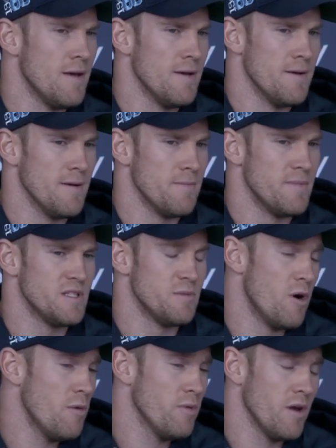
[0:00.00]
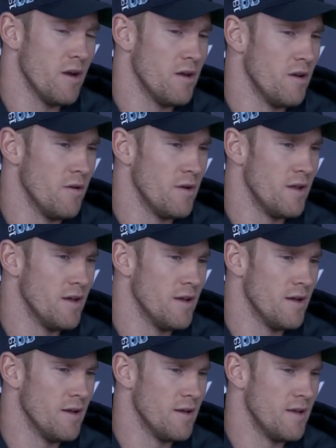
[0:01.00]
Um, he's a smart player. You know, he
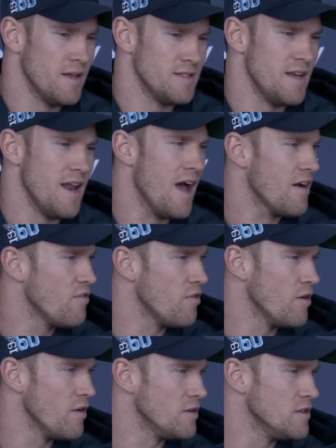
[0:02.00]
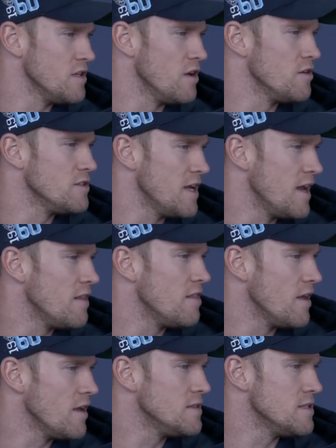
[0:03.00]
uh, he has a knack for just understanding
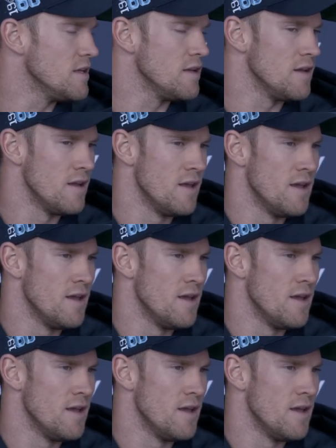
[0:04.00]
things and